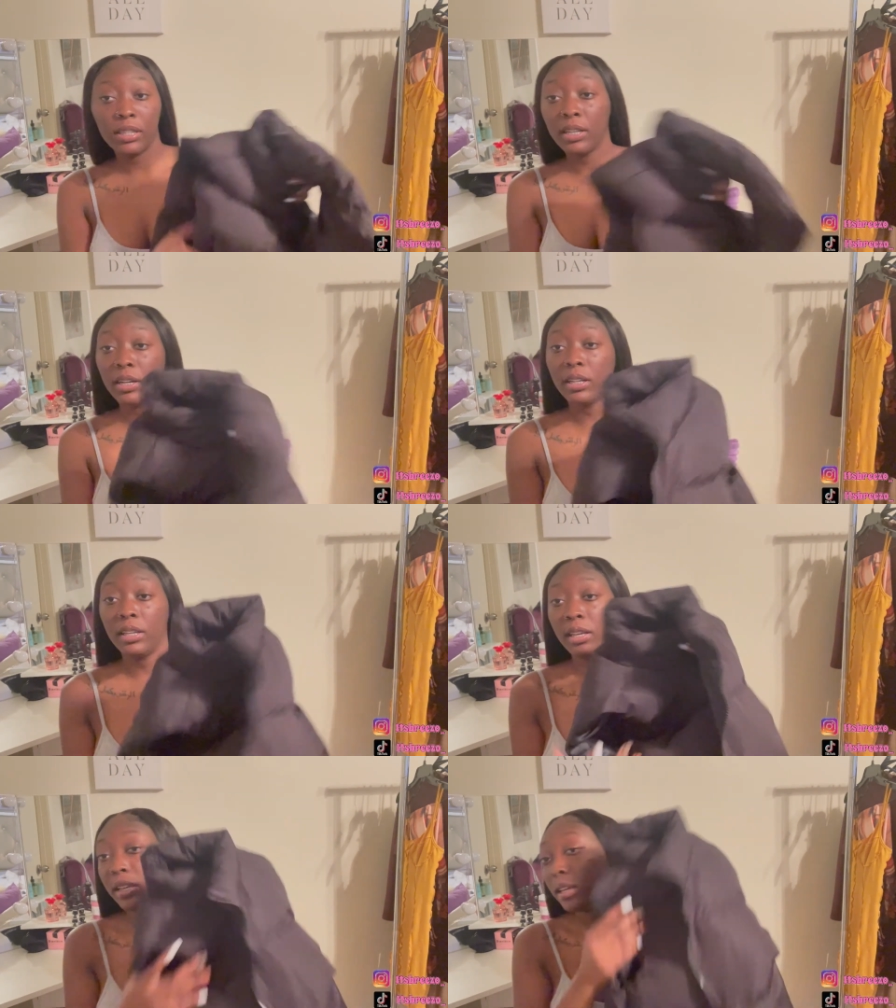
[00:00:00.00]

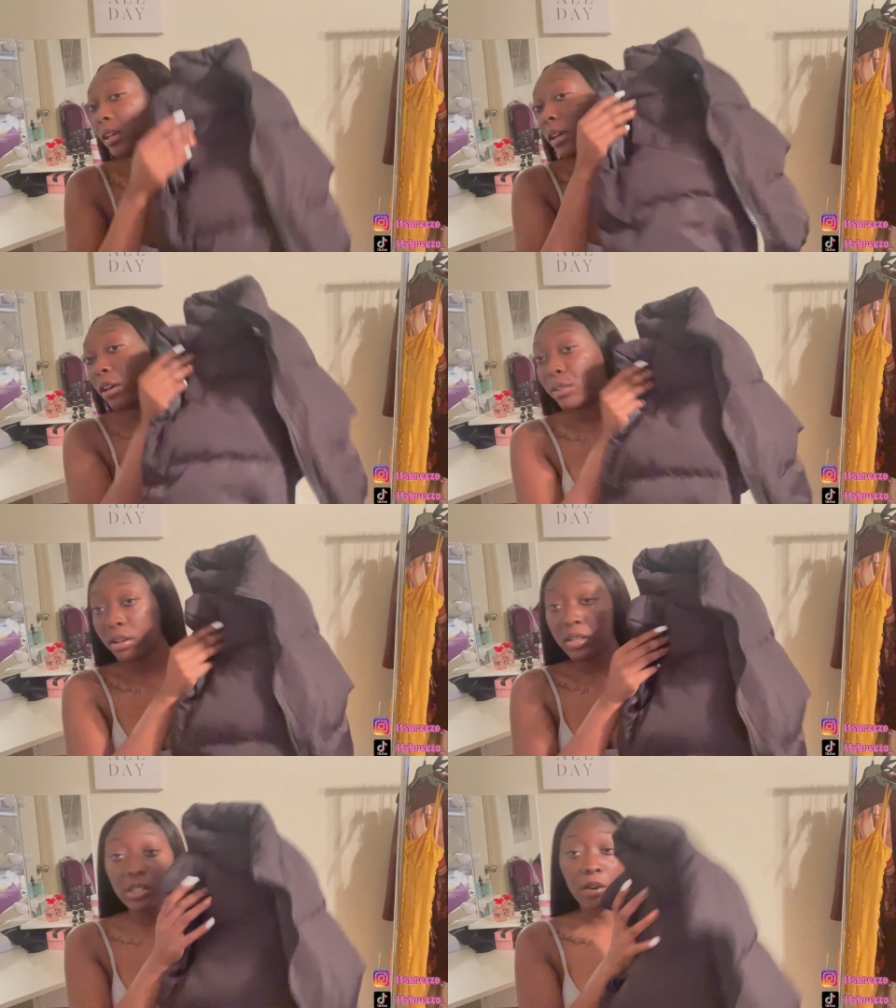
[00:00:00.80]
Literally
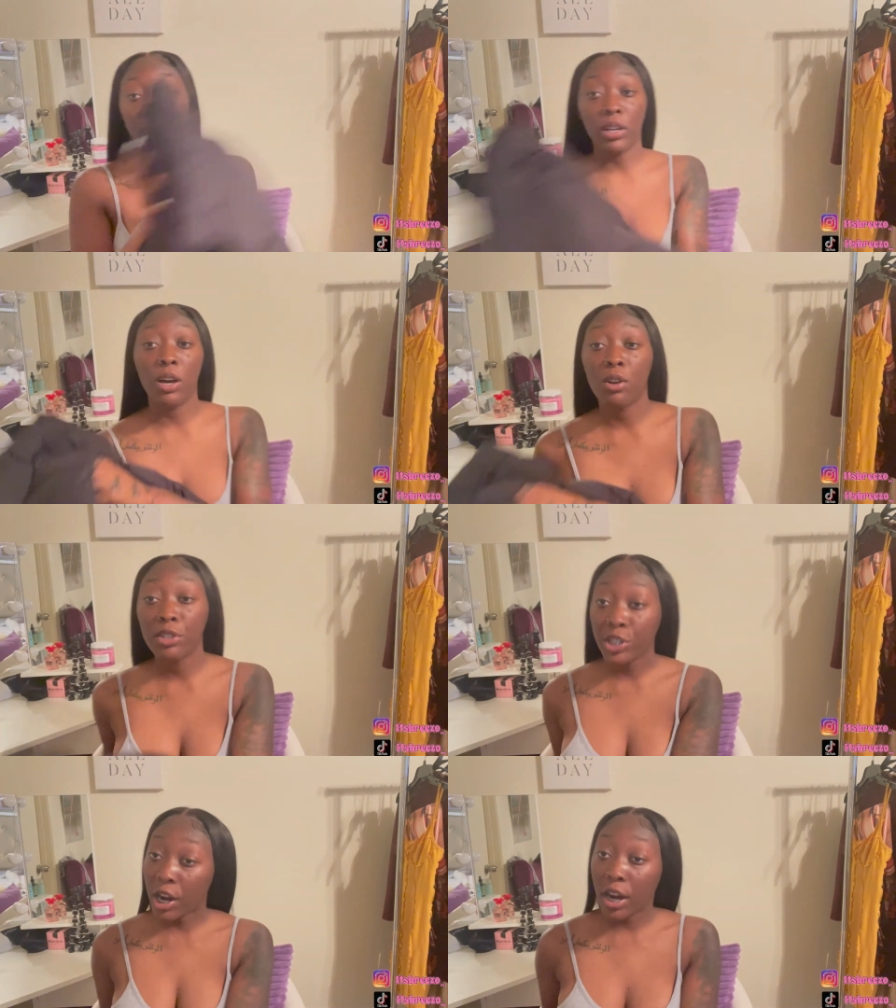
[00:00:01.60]
throw this on with a long
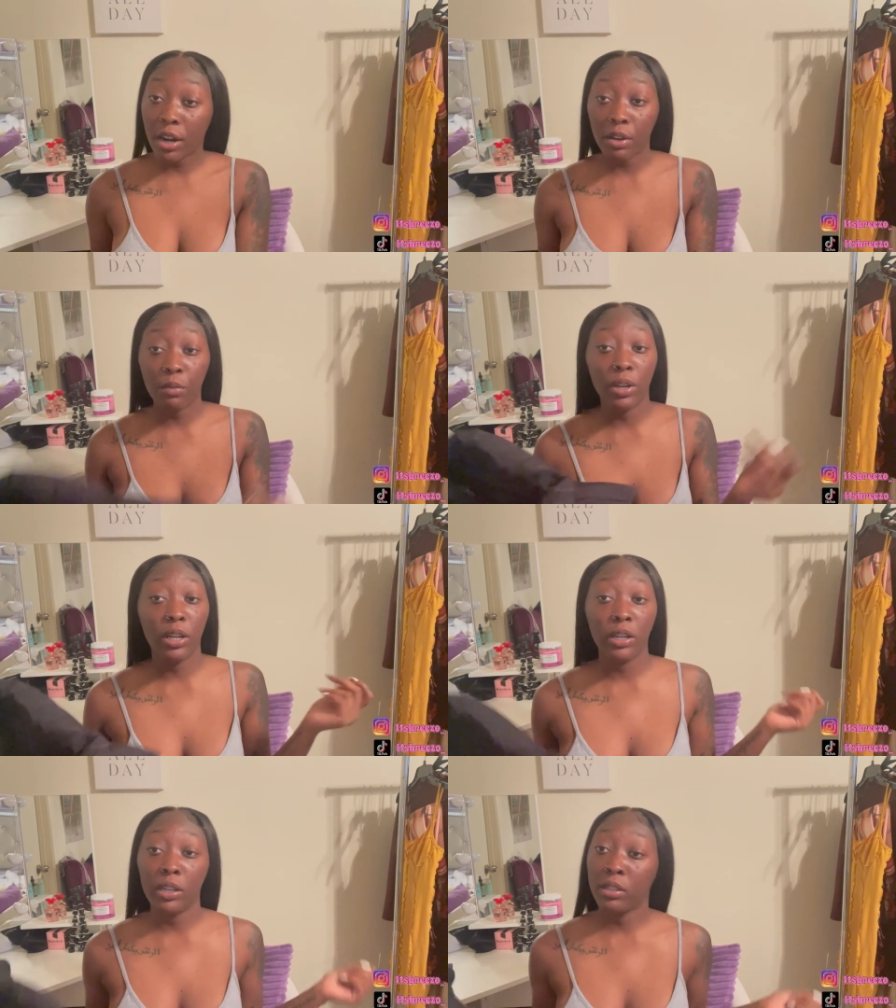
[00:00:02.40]
shirt, with
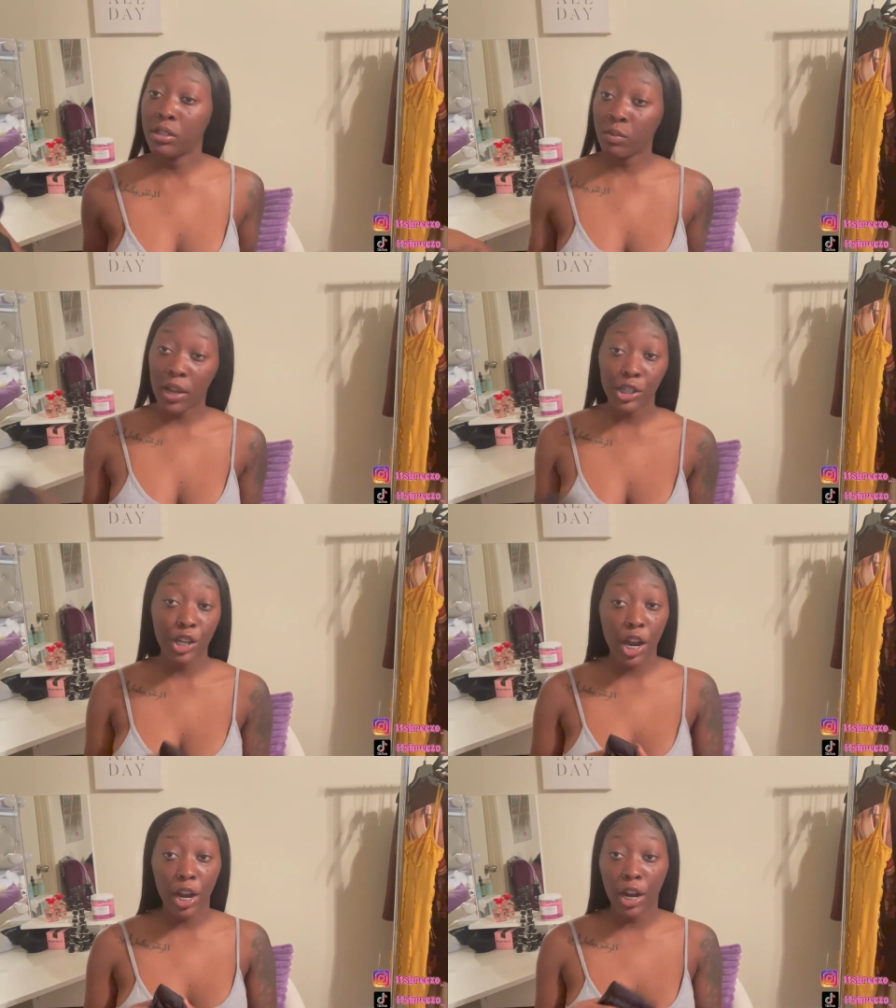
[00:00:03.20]
a
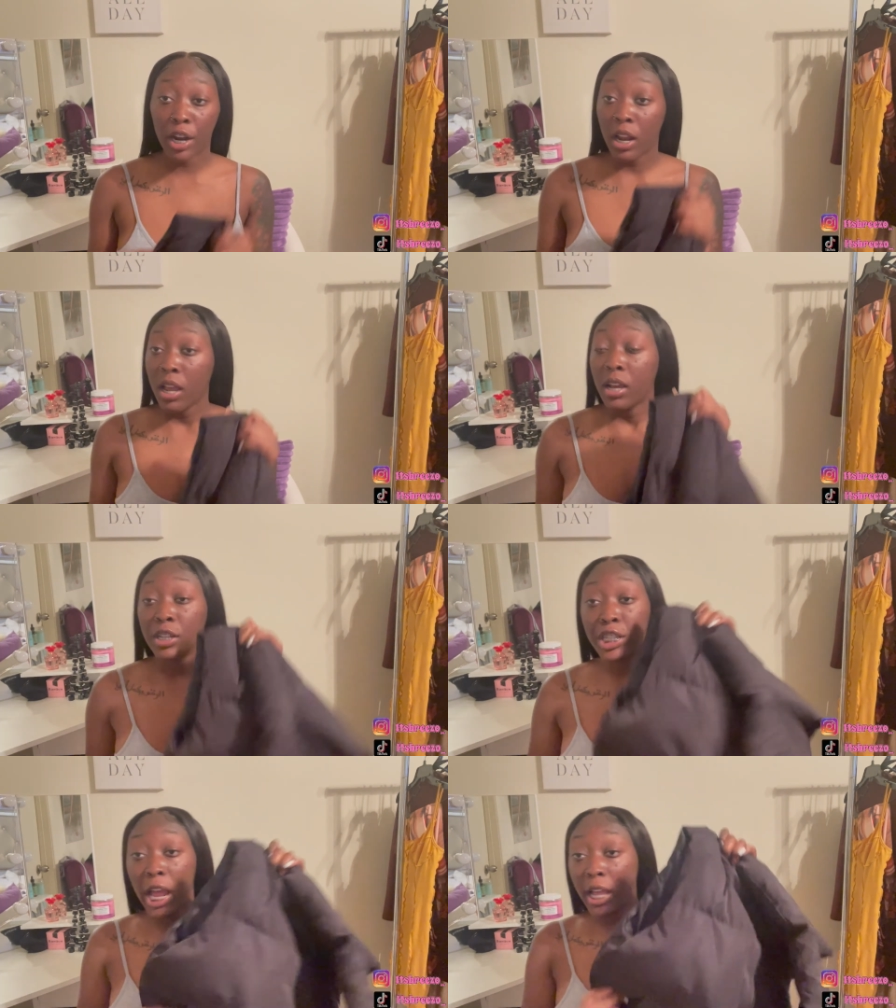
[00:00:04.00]
sweatshirt,
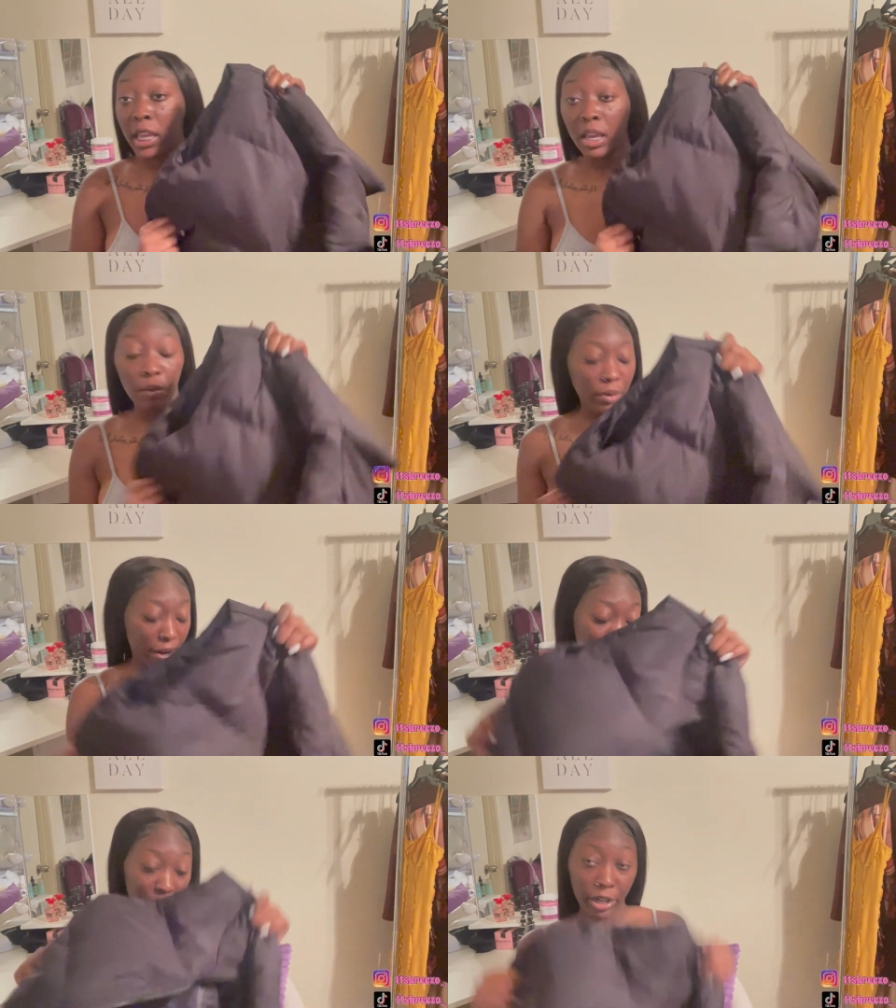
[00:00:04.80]
jacket,
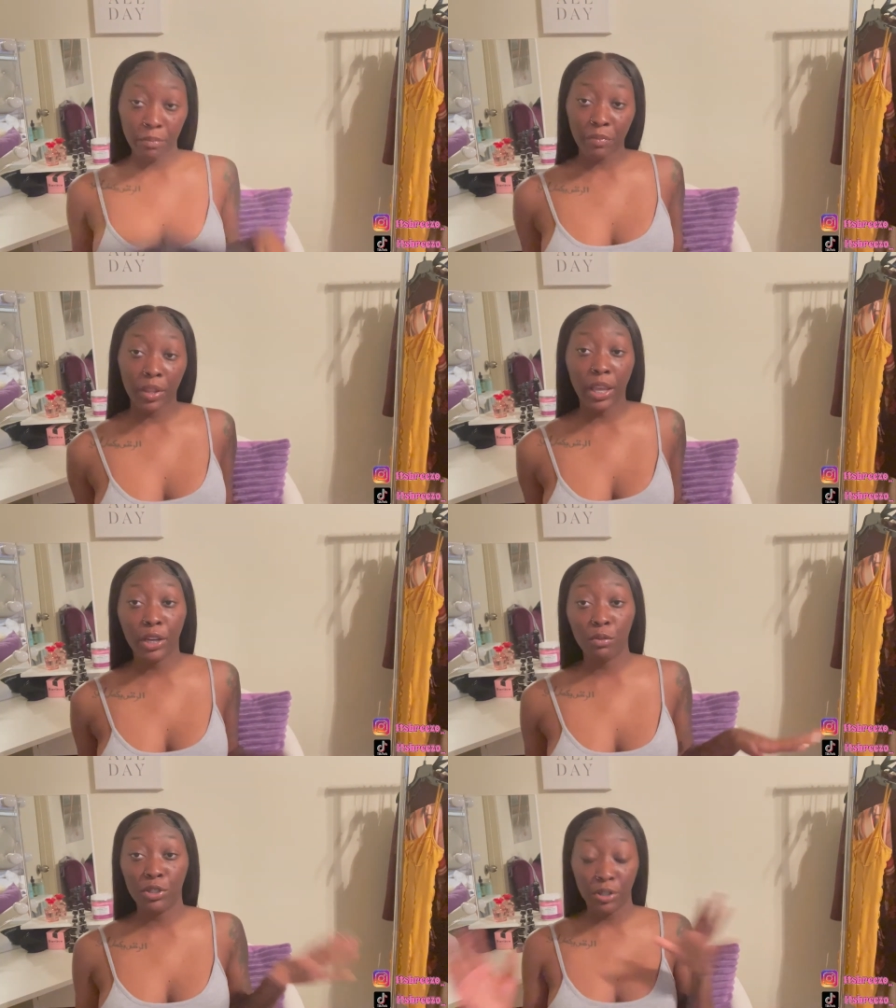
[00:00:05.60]
whatever,
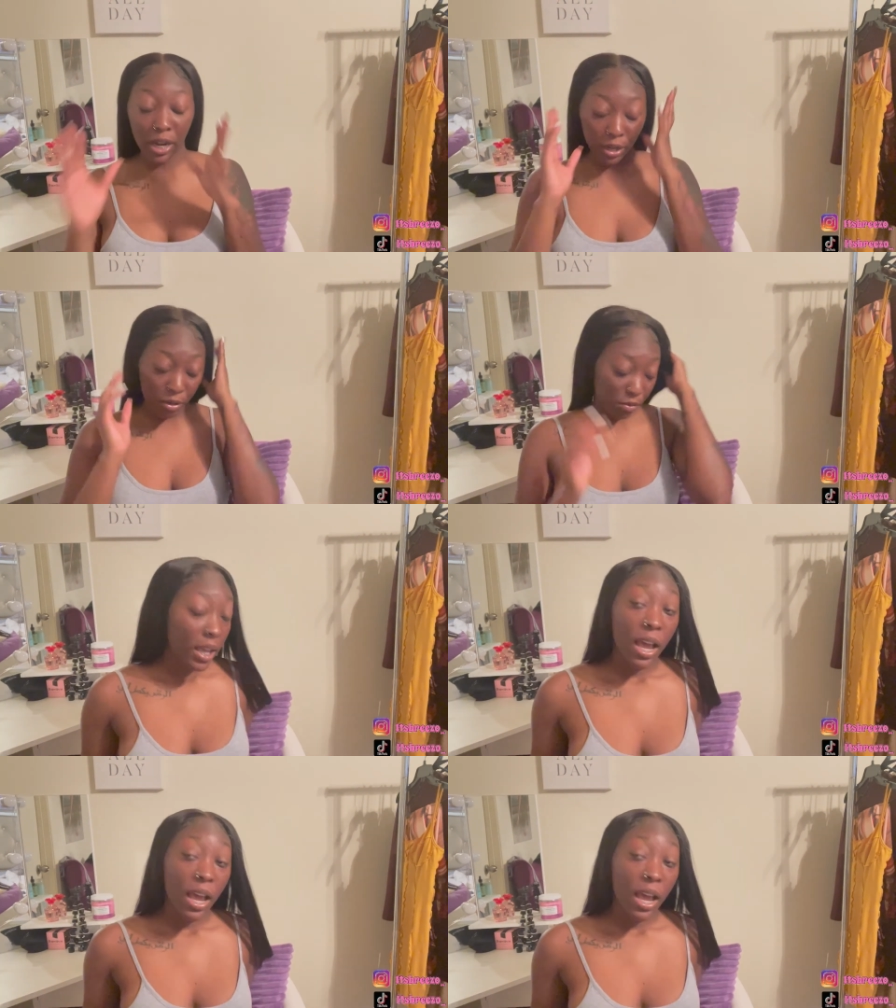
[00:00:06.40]
and do what you gotta do.